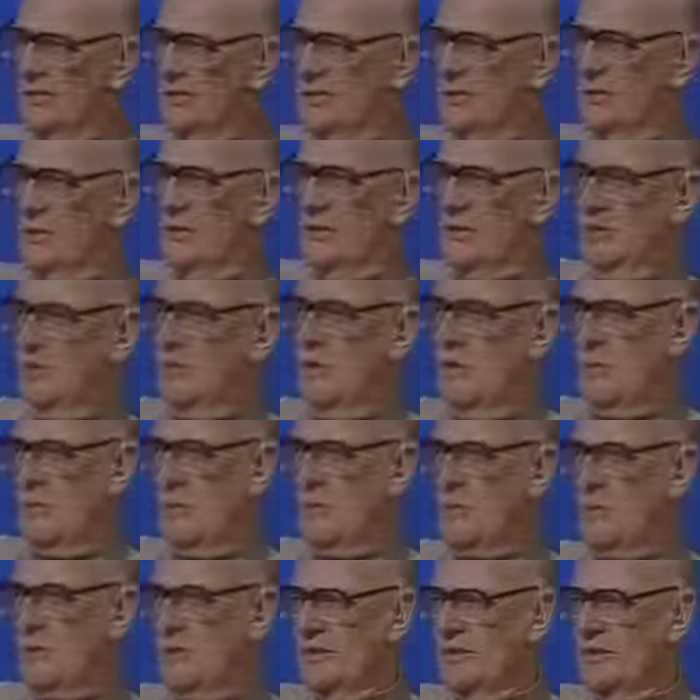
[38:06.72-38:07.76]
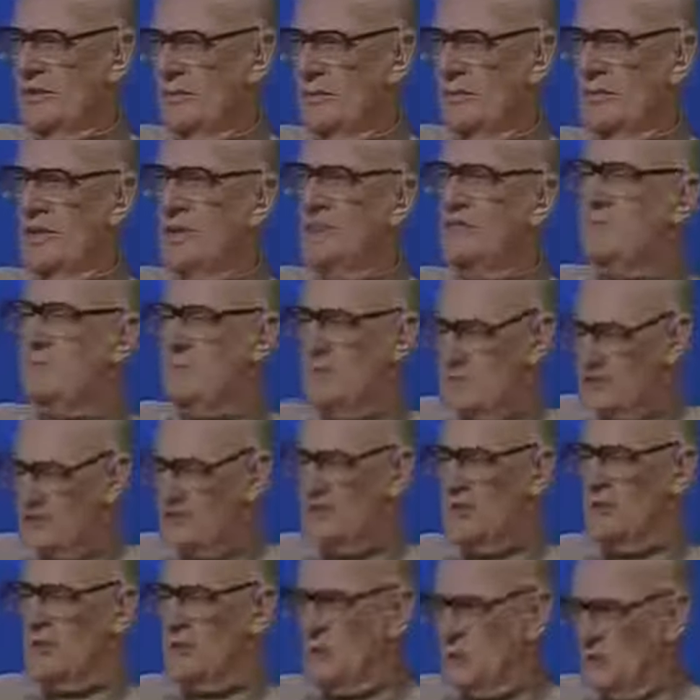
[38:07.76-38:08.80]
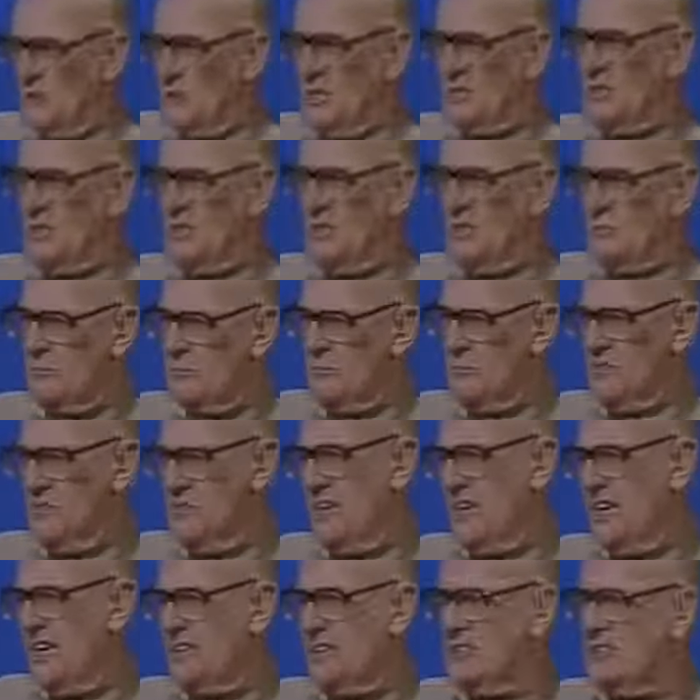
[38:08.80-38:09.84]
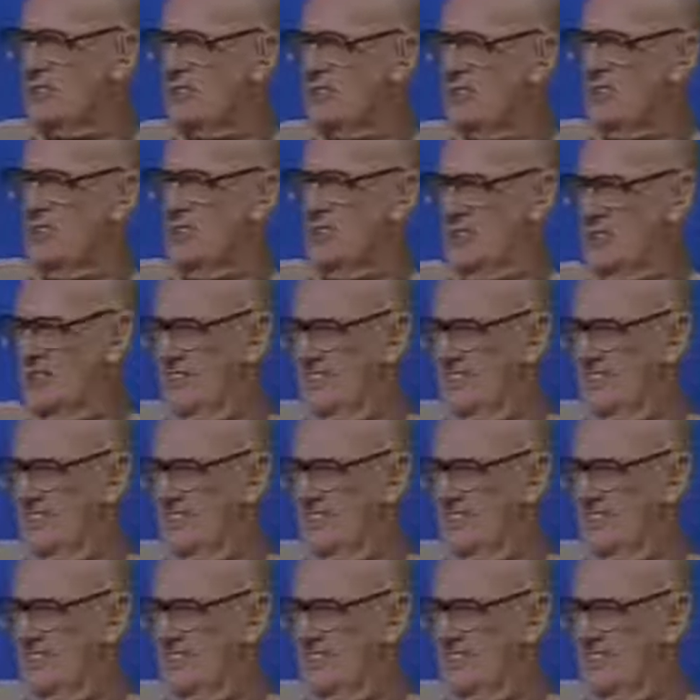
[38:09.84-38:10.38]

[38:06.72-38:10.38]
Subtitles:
But I do hope we will leave bits of the universe in a pristine condition.